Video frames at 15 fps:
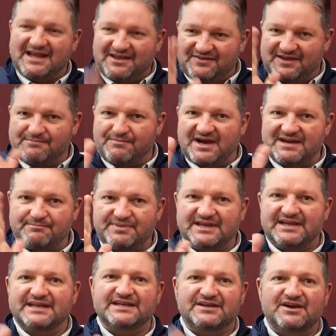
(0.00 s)
that might be
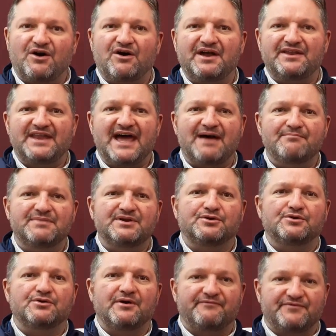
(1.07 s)
on that
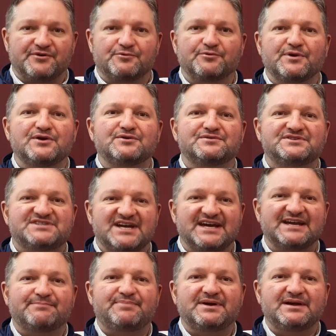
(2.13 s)
middle of the road
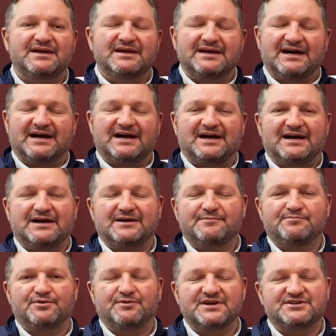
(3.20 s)
type
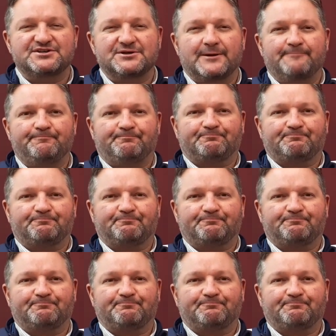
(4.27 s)
parishioner.